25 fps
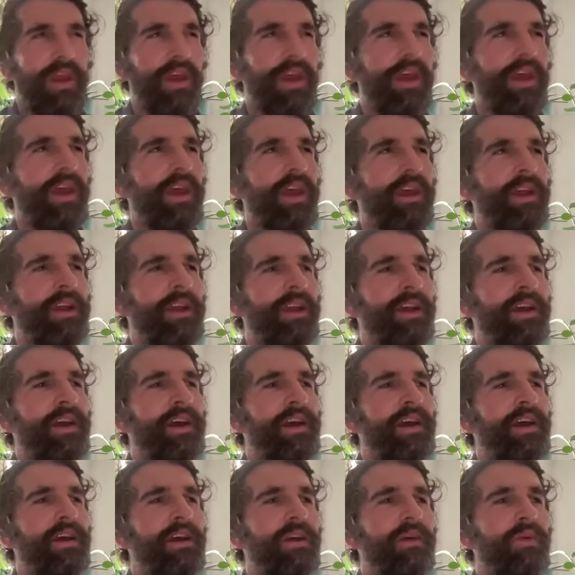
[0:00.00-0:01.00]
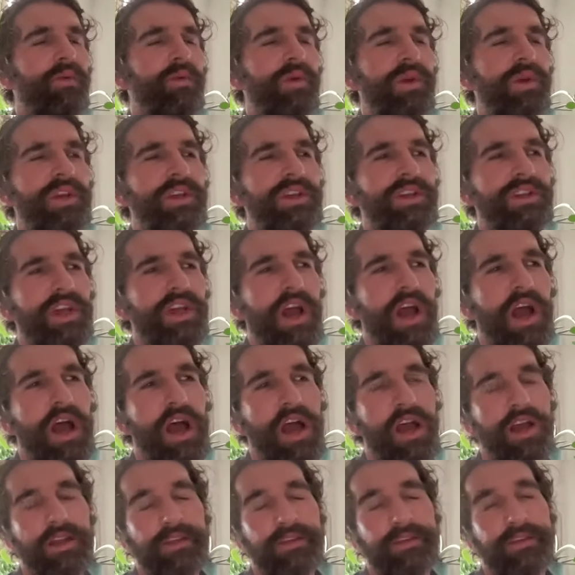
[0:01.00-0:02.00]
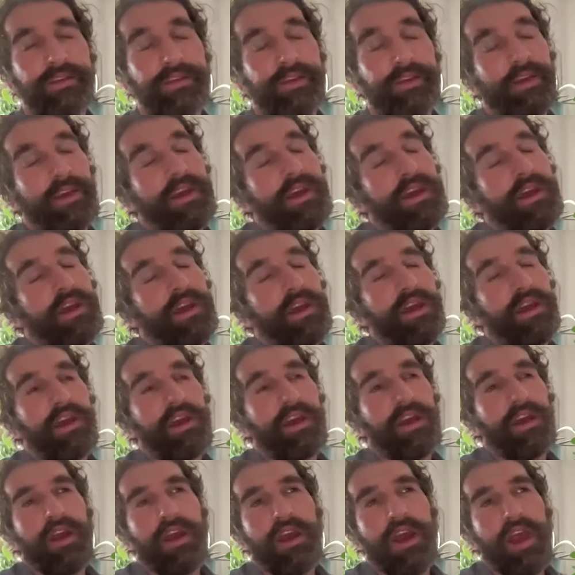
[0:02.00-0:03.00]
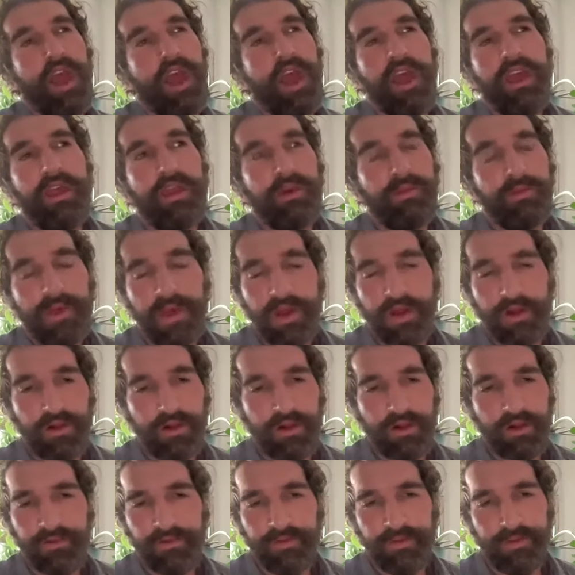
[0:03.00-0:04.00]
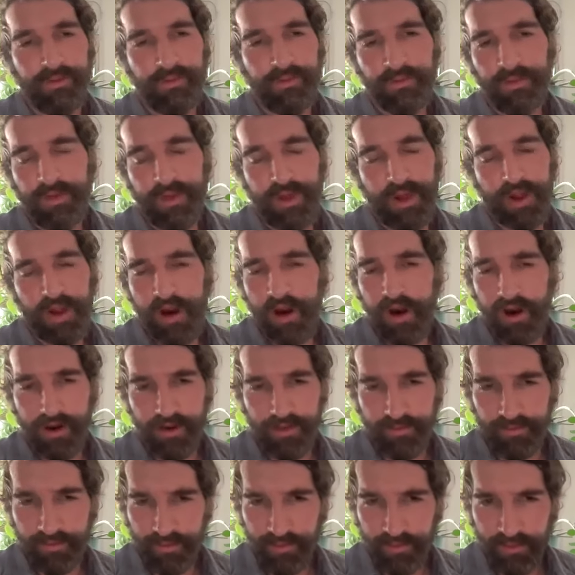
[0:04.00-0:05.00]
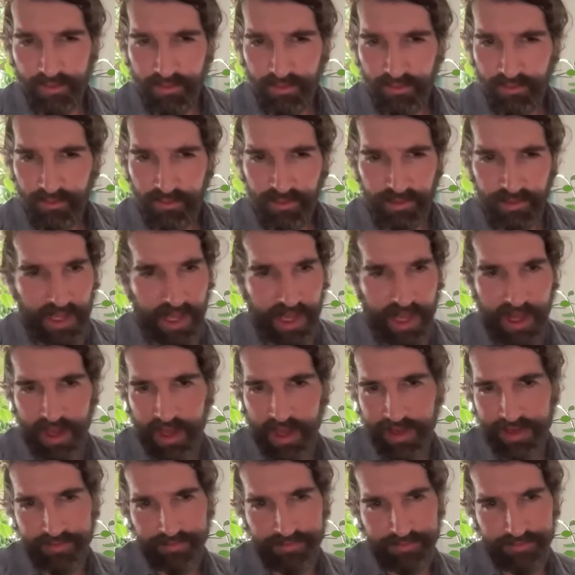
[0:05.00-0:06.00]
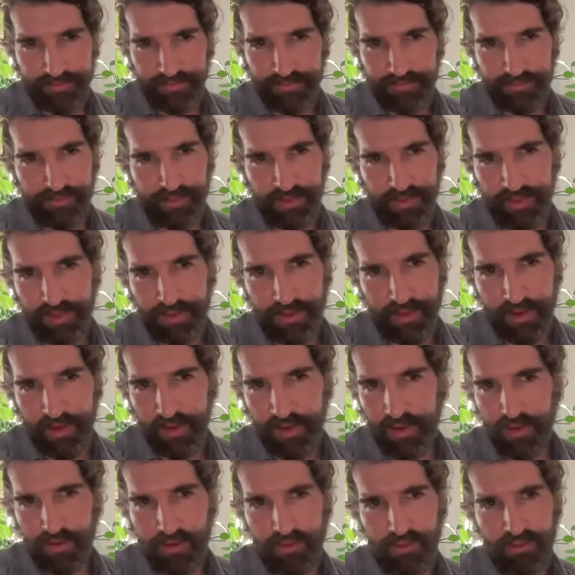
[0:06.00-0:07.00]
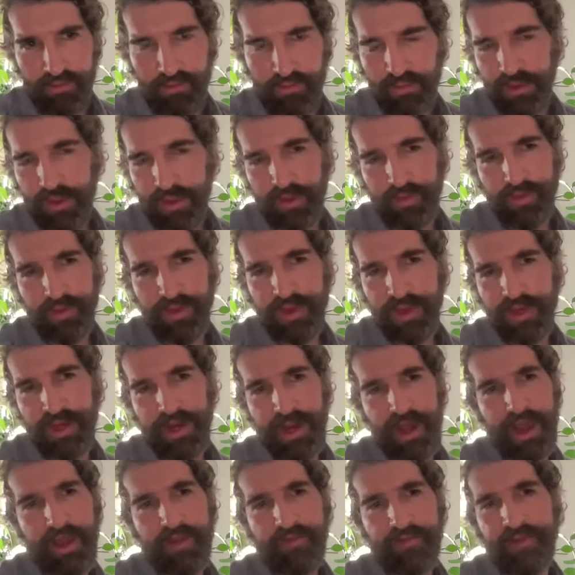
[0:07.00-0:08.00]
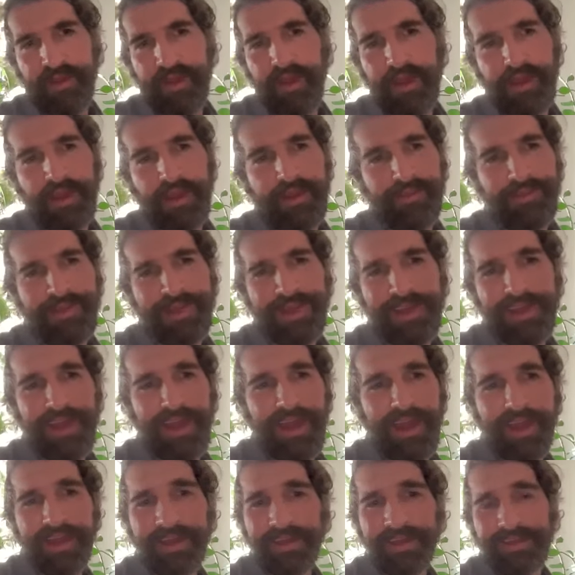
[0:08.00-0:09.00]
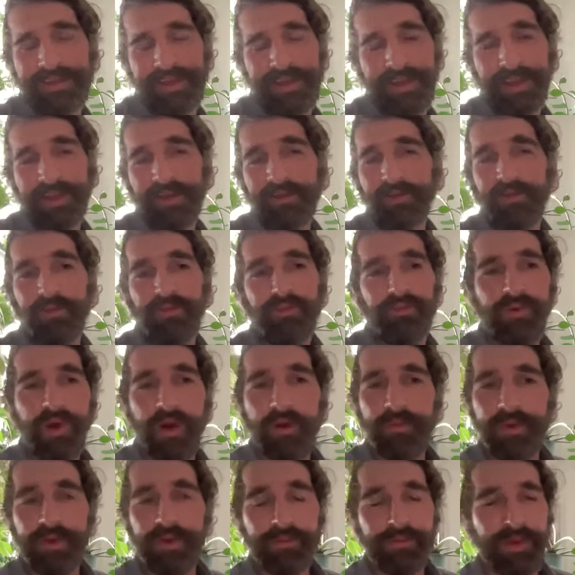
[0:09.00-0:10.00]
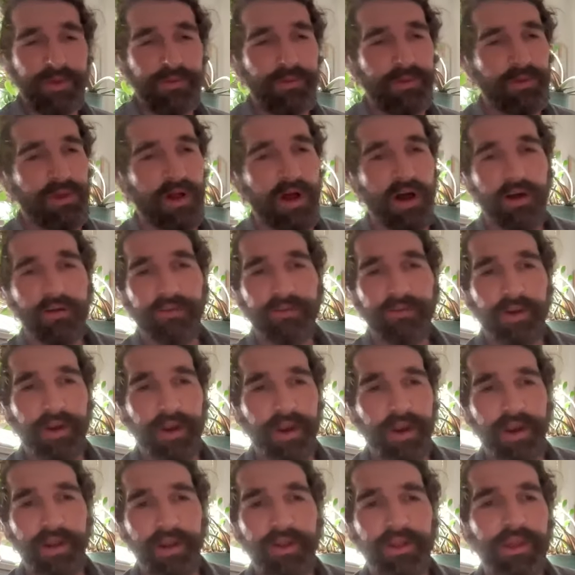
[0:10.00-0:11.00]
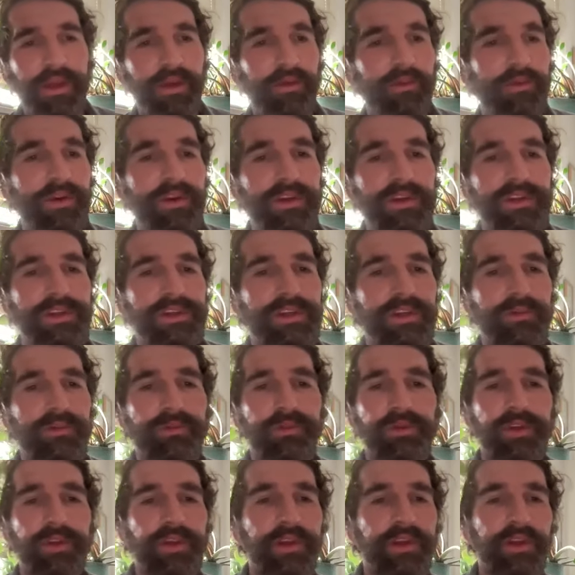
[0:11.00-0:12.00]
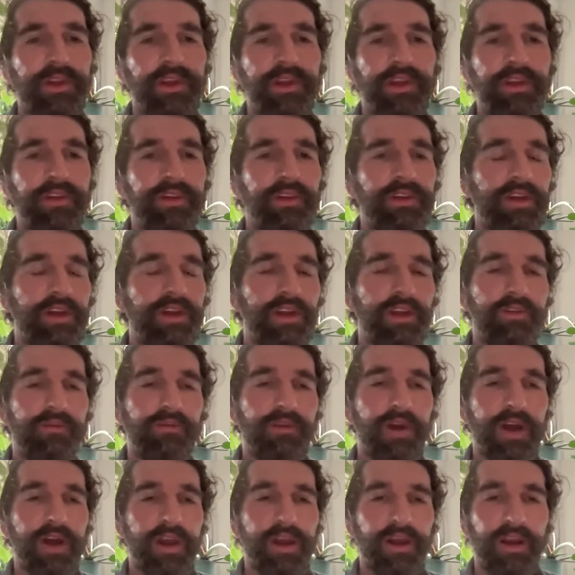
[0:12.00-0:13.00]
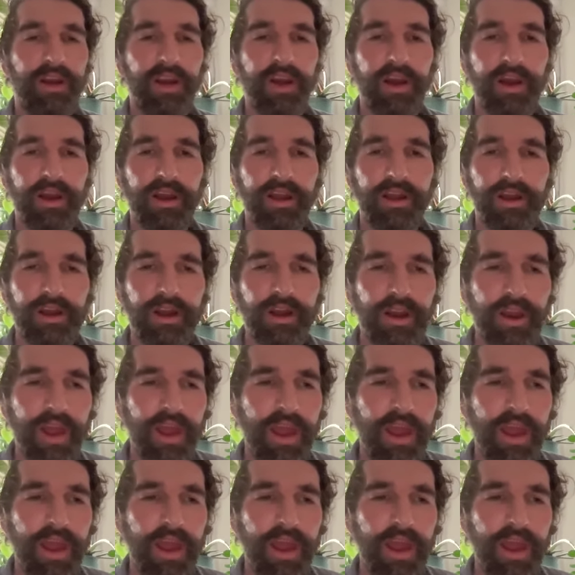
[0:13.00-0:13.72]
And we shot in the middle of the carnival live with no, like, we didn't have any PAs, like, roping people off or anything. We just completely did it run and gun.